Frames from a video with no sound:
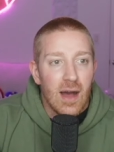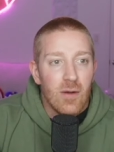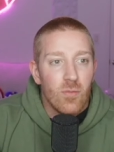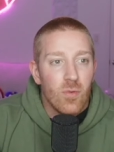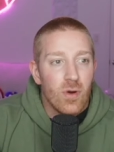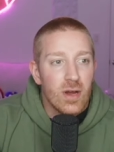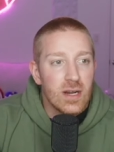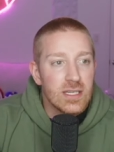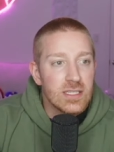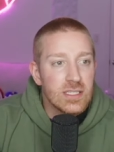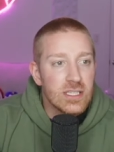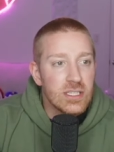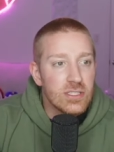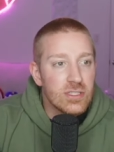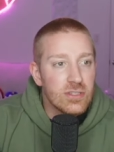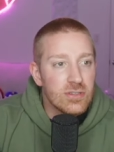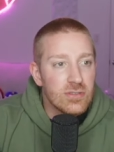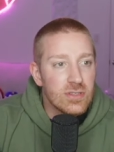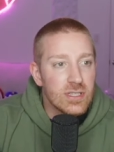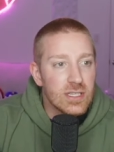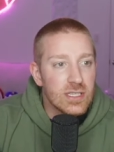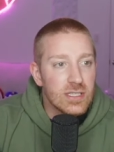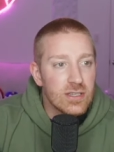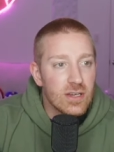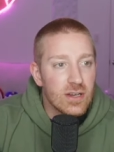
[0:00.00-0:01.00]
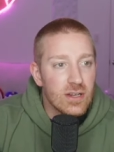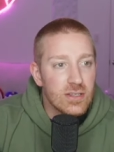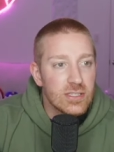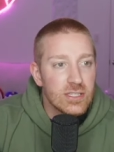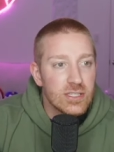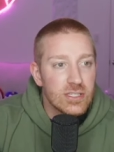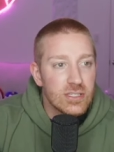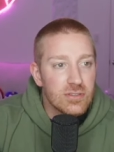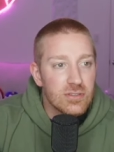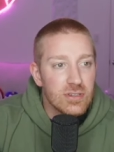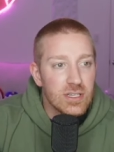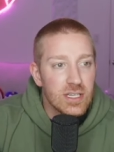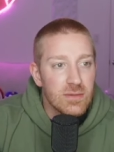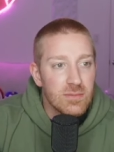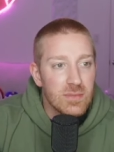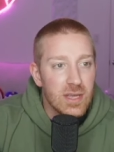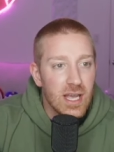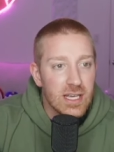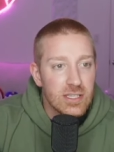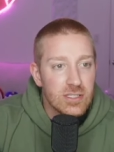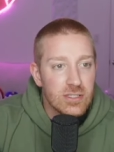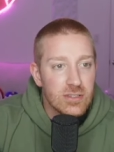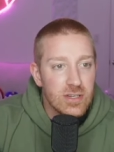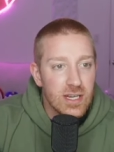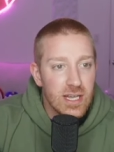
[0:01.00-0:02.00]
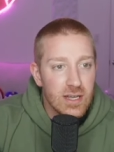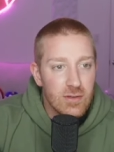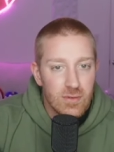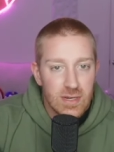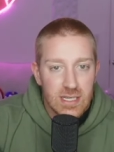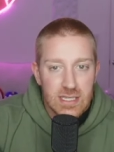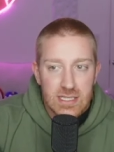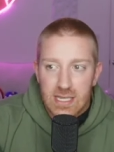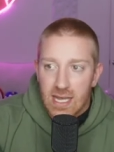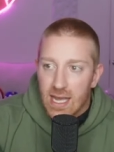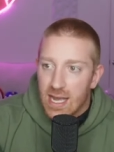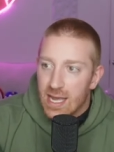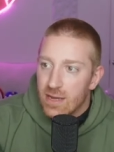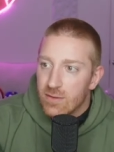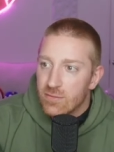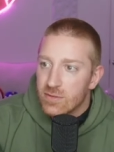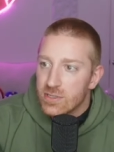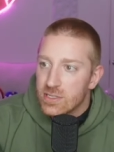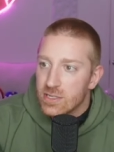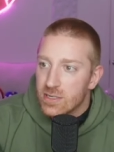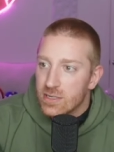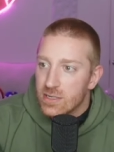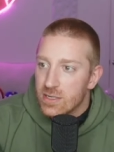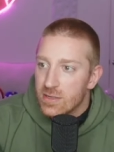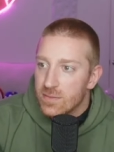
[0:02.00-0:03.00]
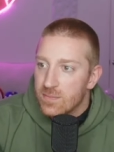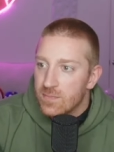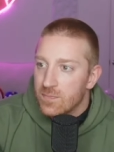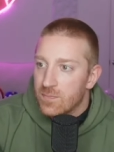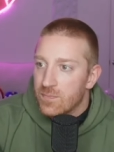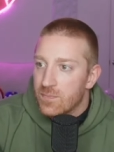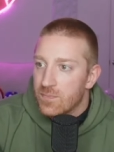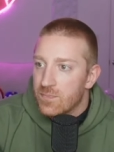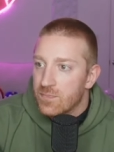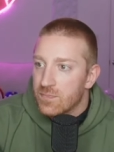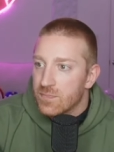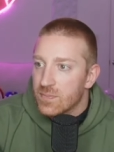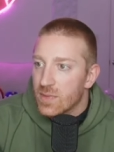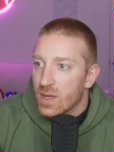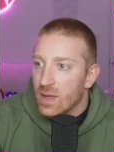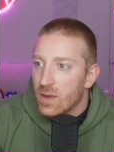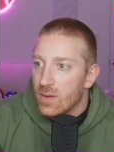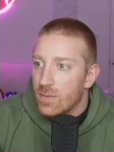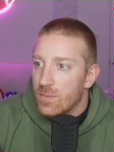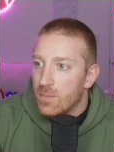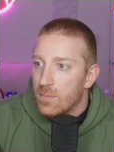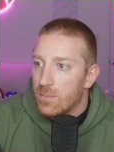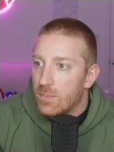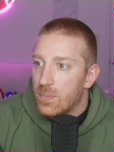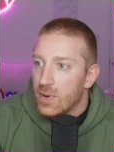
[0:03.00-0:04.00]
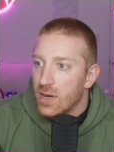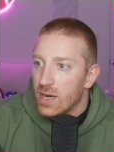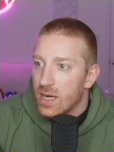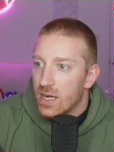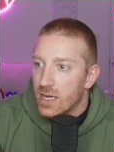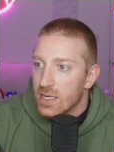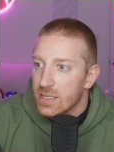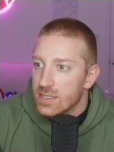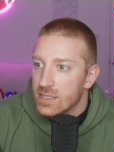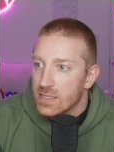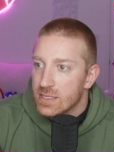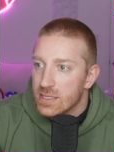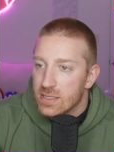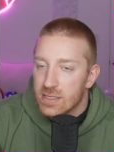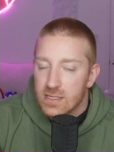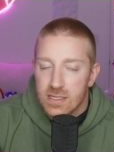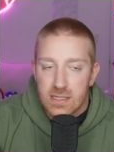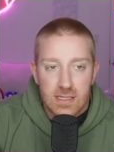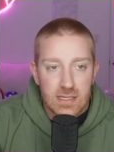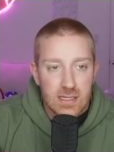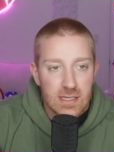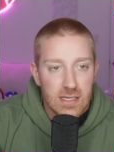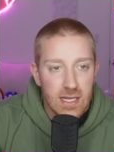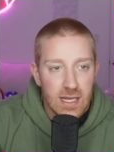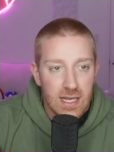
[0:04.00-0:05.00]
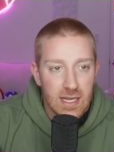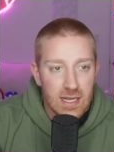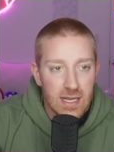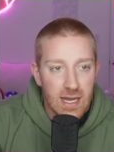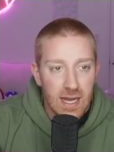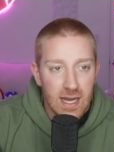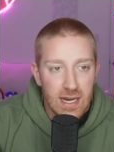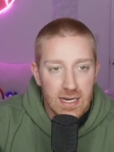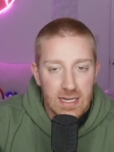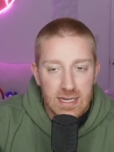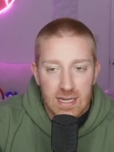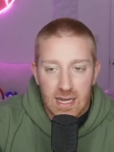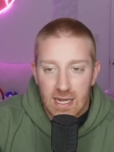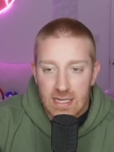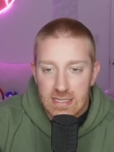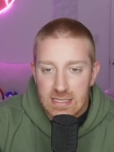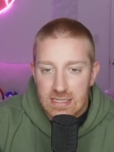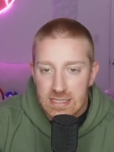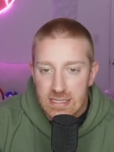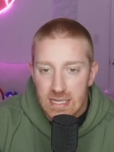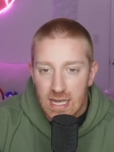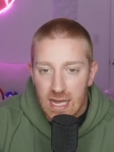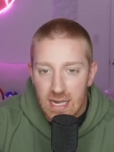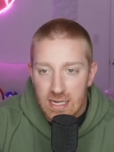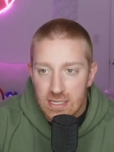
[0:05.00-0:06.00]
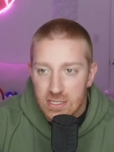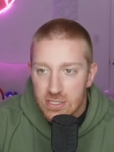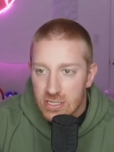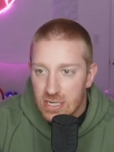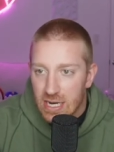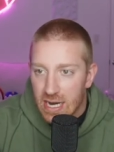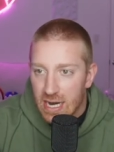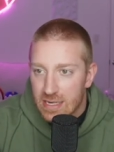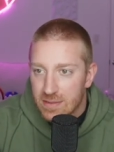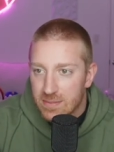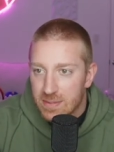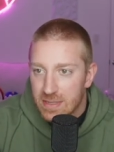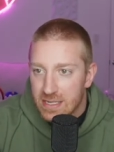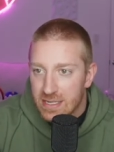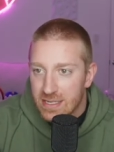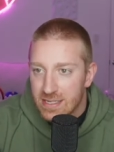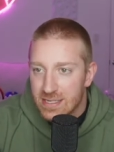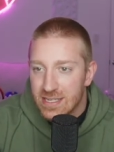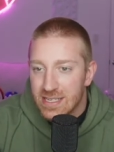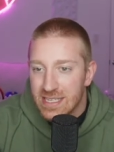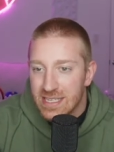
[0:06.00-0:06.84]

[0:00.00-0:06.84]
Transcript: I wanted to do this on stream yesterday when Tay was on, but it kind of got sidetracked because